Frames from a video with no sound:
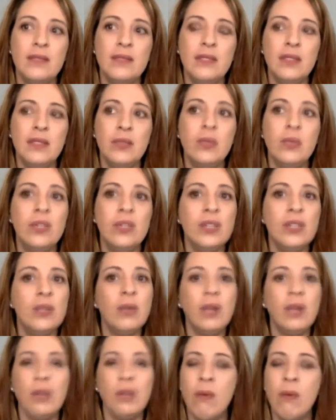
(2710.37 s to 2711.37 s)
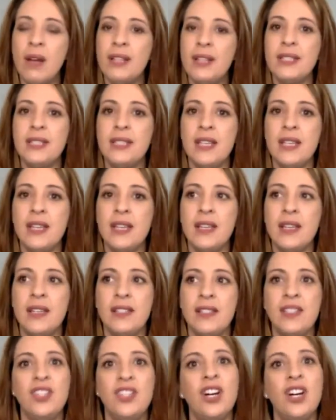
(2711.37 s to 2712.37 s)
really what you want to see is
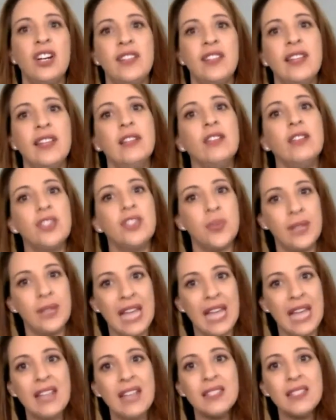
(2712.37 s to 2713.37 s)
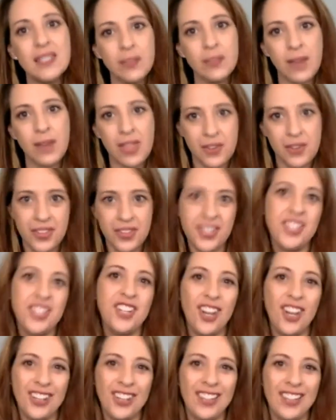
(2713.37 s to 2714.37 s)
a dog that looks relaxed rather than a
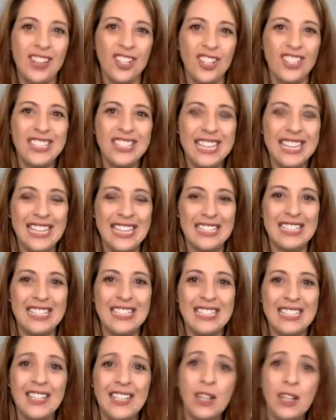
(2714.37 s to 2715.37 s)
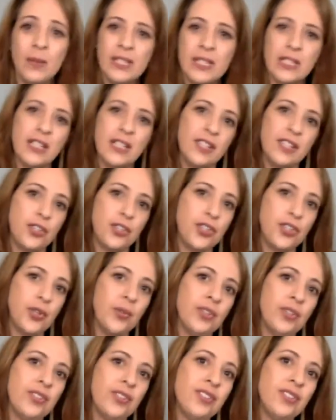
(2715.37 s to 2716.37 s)
dog that looks tense. And always look at their
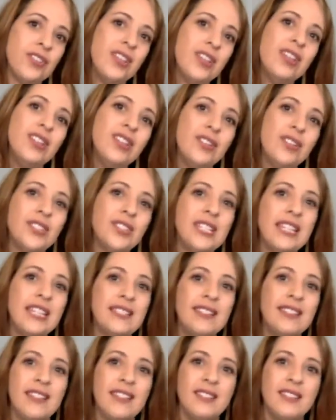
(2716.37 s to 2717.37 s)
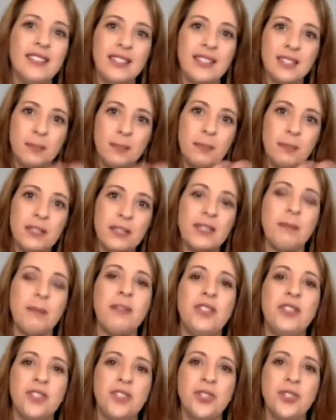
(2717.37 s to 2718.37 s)
shoulders. You'll see that tenseness build up
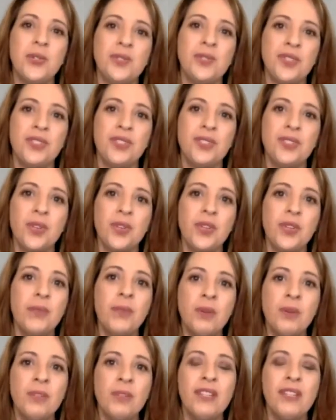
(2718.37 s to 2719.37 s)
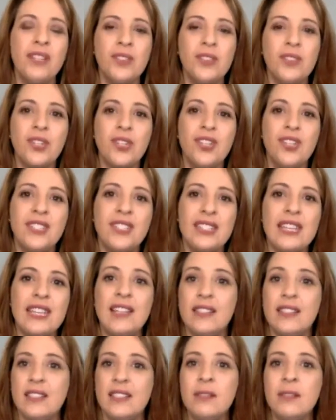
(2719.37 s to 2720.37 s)
in their shoulders. So the moment that you start seeing a
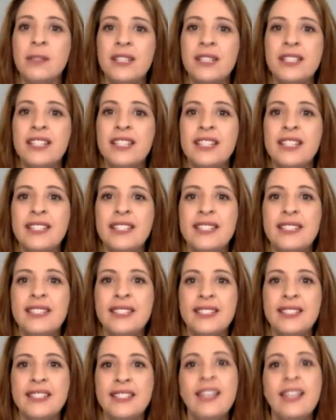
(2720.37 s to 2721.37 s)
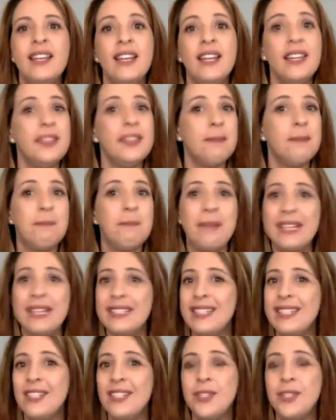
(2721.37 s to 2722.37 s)
little bit of tenseness, the best
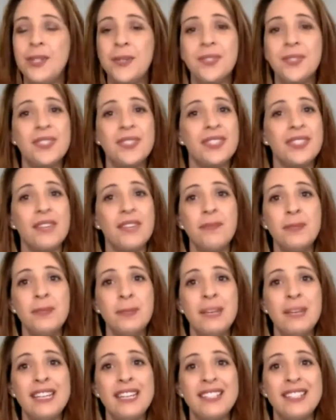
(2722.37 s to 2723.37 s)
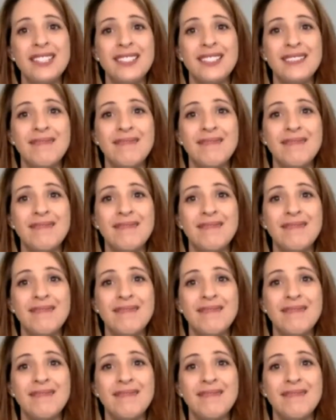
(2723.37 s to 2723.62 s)
thing to do is just give them space.